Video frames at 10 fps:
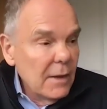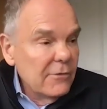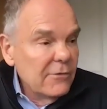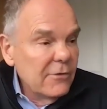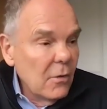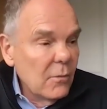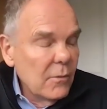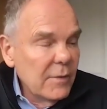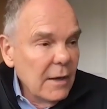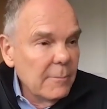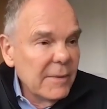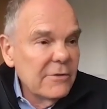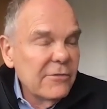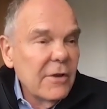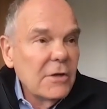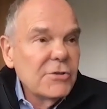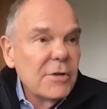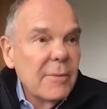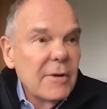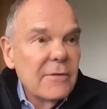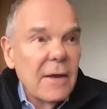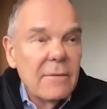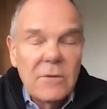So we had a big discussion about that,